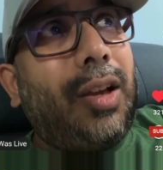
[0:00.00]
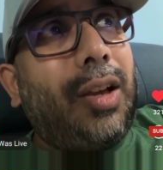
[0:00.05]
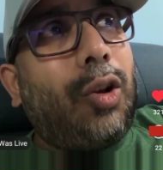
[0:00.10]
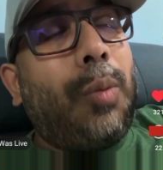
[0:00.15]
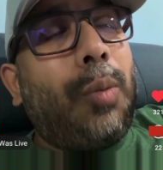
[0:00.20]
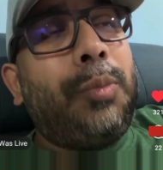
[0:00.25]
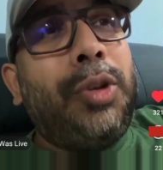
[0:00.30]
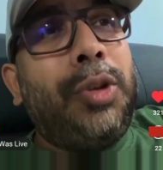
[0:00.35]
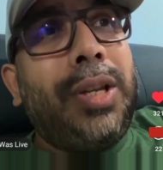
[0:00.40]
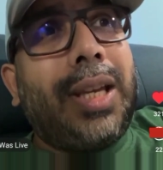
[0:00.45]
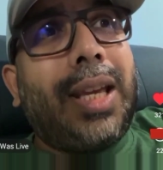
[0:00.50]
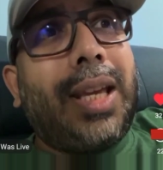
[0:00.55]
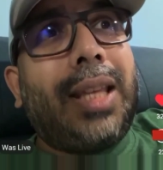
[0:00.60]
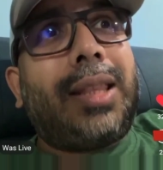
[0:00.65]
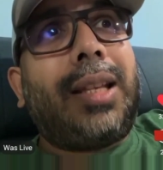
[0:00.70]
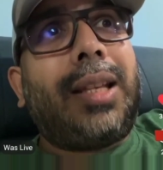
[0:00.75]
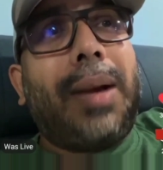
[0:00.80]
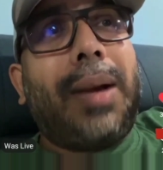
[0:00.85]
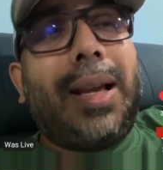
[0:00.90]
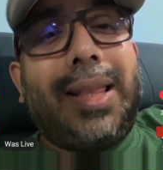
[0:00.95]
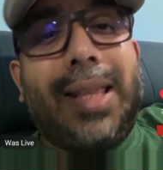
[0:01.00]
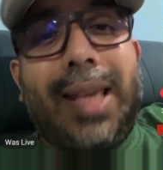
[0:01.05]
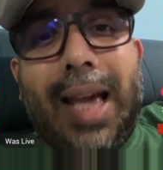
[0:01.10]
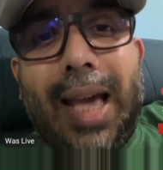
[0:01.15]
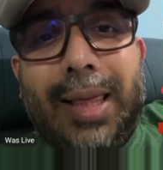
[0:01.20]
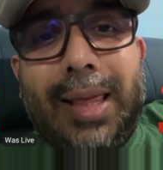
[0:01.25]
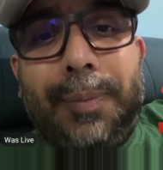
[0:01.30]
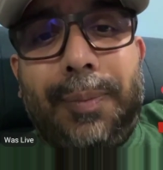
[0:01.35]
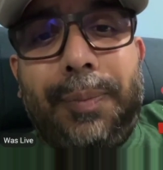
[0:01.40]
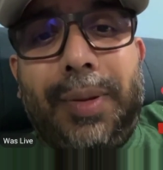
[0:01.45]
communicated by the
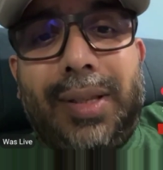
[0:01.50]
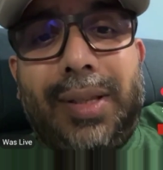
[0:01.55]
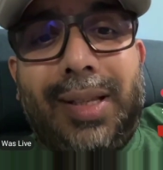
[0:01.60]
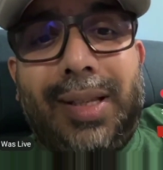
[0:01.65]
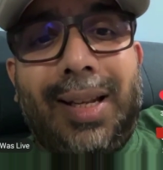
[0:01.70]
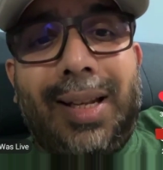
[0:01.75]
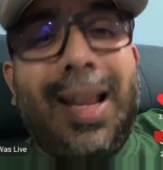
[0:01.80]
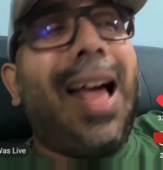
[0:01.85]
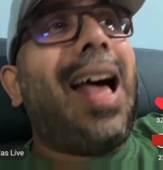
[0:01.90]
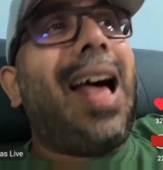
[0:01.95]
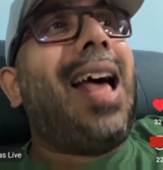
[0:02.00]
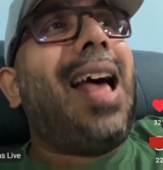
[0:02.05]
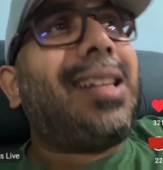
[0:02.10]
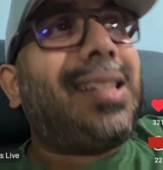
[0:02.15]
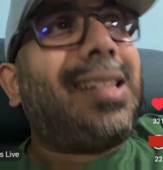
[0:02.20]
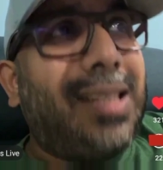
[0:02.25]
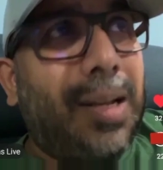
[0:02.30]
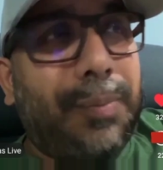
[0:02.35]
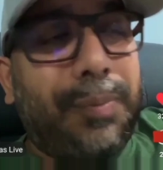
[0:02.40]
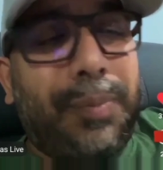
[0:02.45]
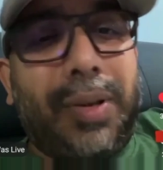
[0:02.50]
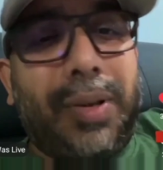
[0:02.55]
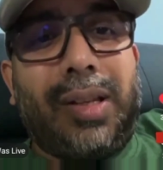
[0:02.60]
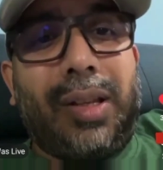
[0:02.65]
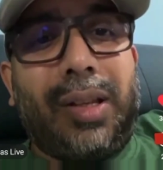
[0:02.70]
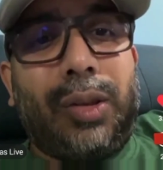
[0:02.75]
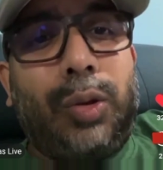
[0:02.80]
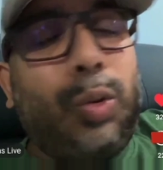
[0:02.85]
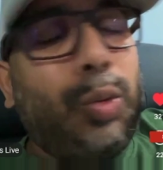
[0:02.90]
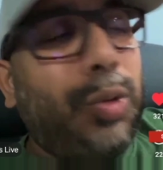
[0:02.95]
other person, ask that
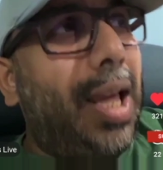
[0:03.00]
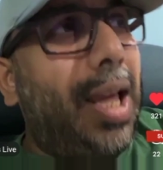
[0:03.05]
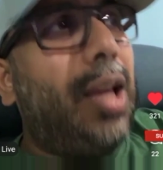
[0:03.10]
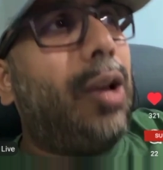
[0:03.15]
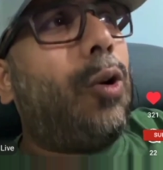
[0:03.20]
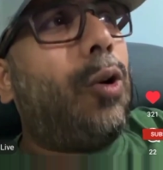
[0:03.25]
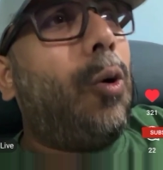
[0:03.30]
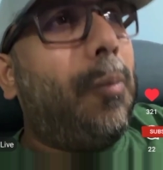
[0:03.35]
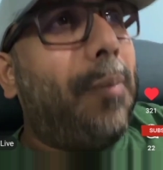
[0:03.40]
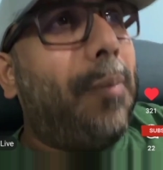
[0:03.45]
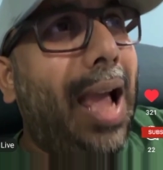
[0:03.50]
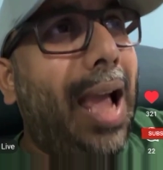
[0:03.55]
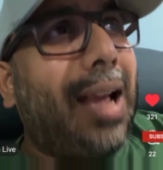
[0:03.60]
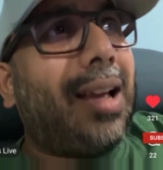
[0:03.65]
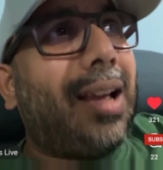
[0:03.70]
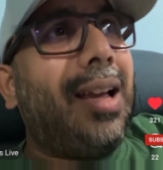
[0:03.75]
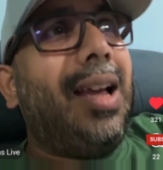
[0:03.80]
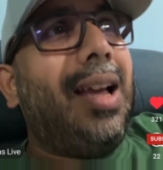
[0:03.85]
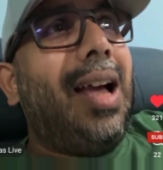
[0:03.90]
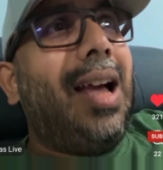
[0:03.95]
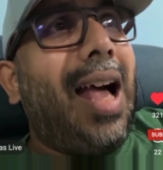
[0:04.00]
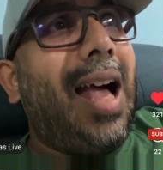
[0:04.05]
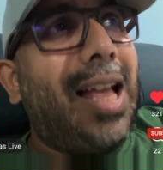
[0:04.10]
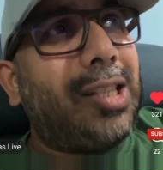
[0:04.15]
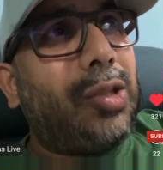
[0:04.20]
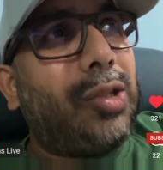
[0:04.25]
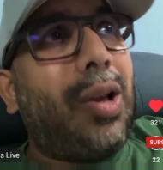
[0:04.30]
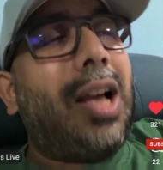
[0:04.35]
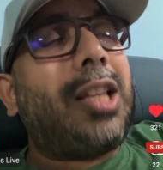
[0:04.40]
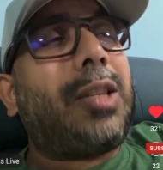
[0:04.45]
person. Today, go back,
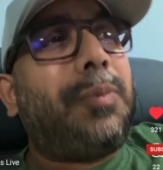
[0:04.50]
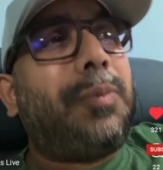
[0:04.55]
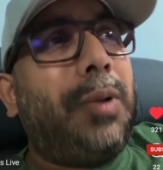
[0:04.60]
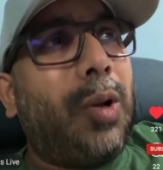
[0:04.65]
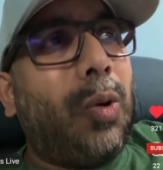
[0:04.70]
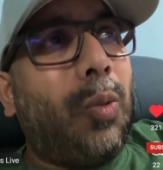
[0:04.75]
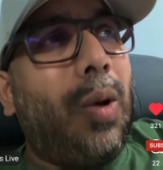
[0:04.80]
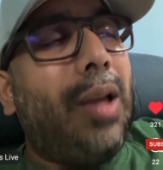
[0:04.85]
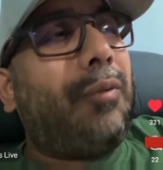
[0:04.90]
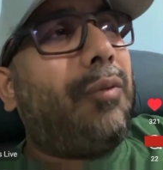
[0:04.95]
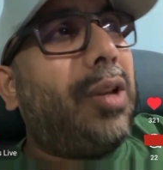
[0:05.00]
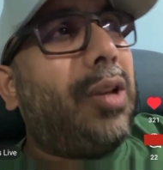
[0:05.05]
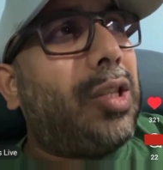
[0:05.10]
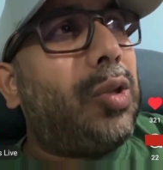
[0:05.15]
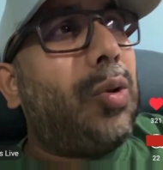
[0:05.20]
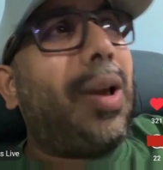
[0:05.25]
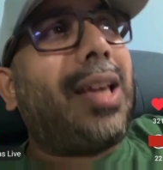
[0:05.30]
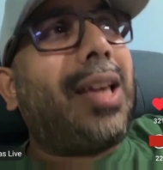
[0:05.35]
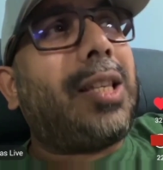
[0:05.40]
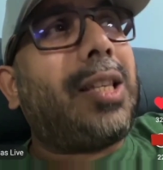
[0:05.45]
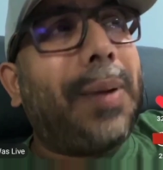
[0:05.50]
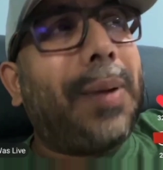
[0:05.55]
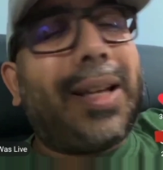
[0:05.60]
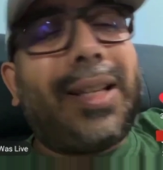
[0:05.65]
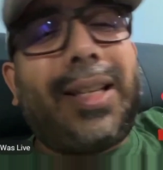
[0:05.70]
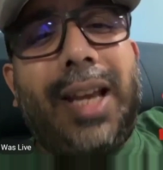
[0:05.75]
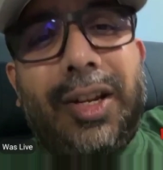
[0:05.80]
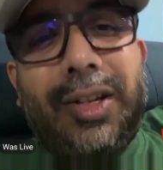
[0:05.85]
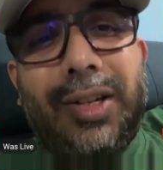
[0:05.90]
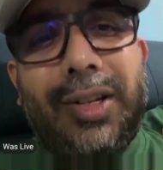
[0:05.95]
ask your husband or wife, what's your
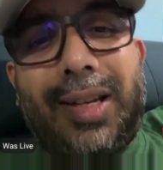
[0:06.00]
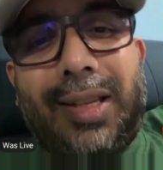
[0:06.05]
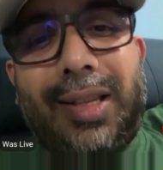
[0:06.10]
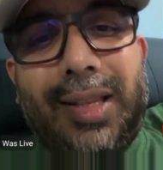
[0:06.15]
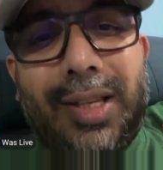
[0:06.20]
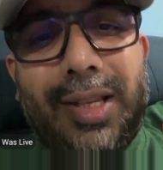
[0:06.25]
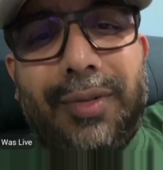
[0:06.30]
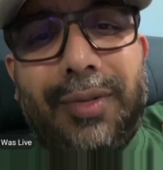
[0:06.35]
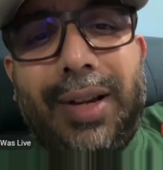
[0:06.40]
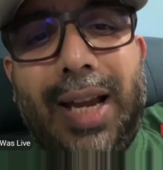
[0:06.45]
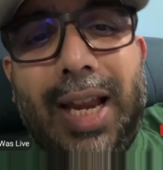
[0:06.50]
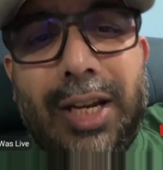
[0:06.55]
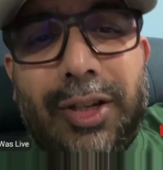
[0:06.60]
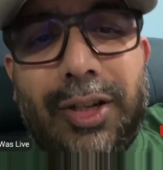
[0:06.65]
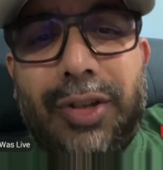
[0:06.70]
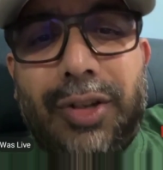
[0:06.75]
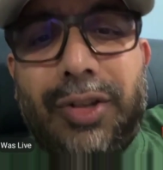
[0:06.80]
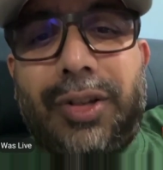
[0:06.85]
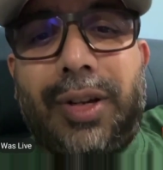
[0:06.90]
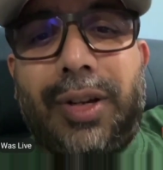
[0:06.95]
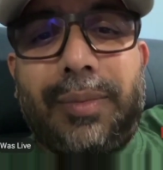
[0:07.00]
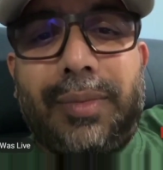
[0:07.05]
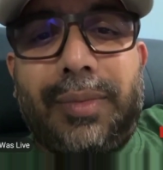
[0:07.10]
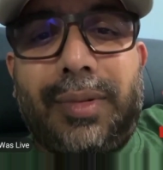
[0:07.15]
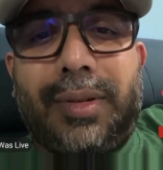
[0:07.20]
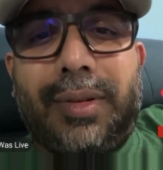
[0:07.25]
expectation in this relationship?